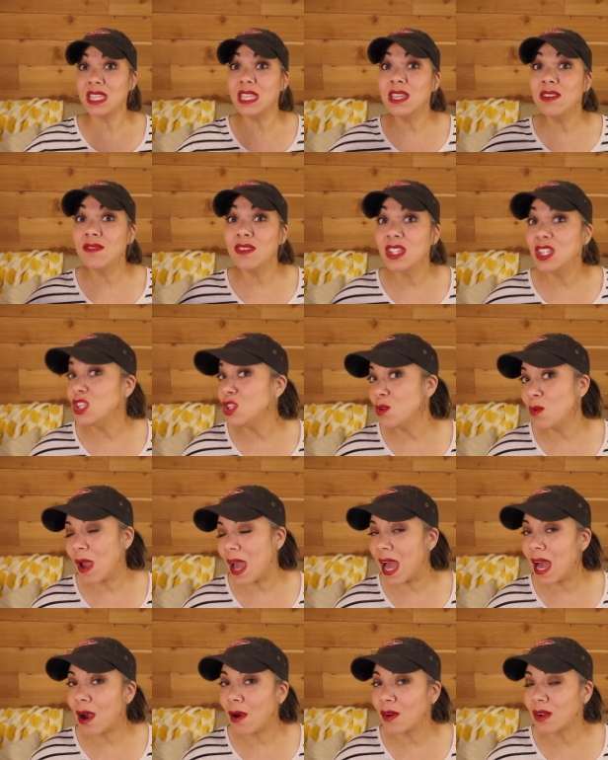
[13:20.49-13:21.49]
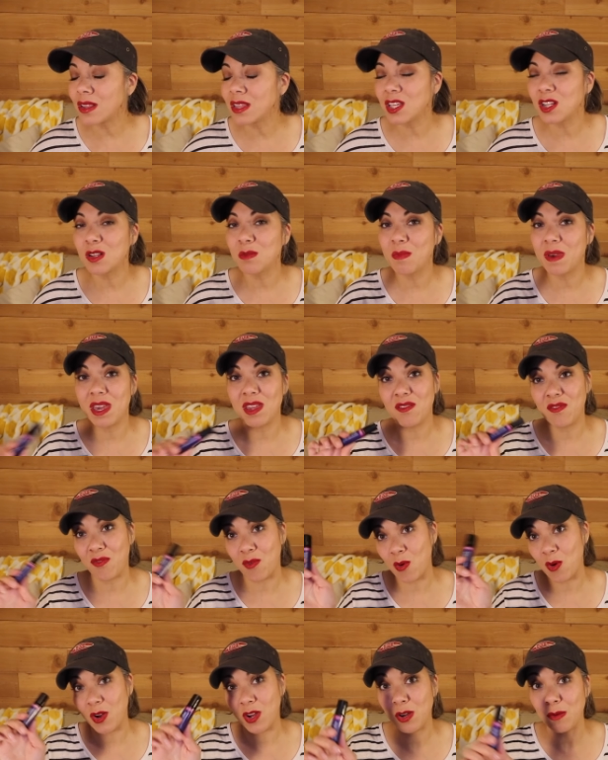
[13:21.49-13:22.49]
even you out a little bit
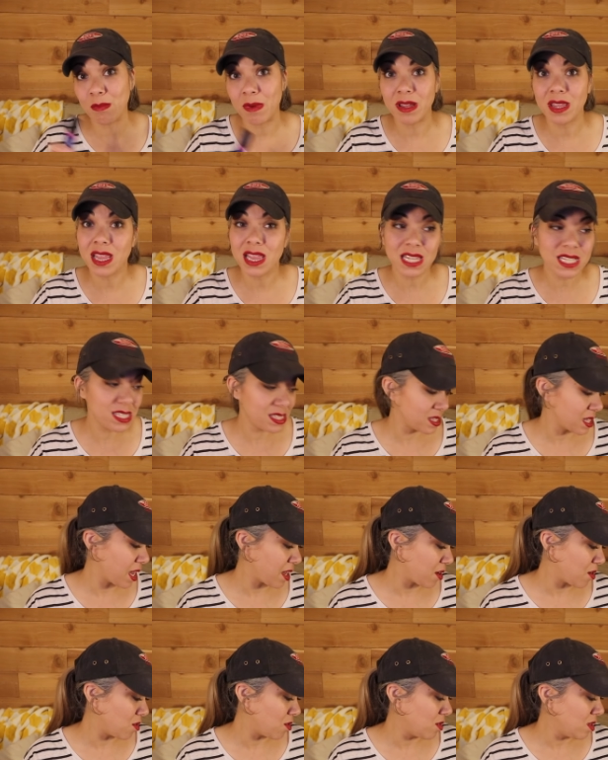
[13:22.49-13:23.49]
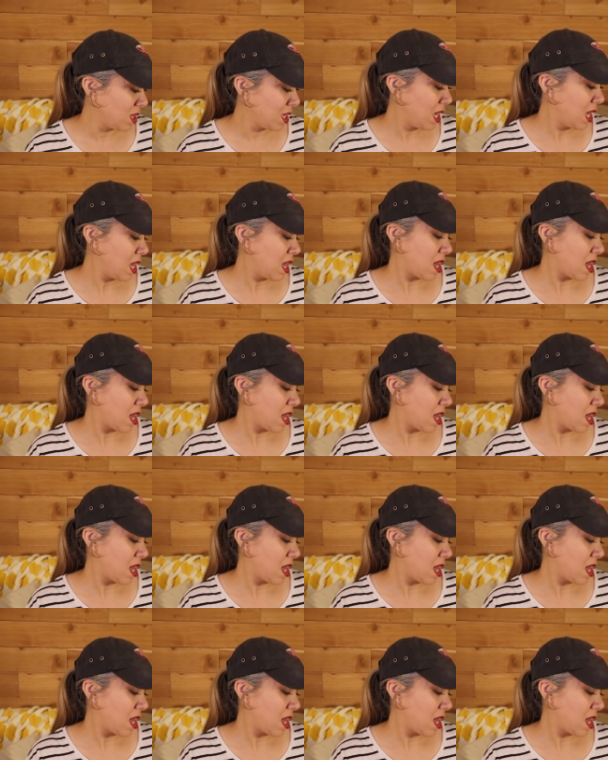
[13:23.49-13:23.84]
for your monthly cycle.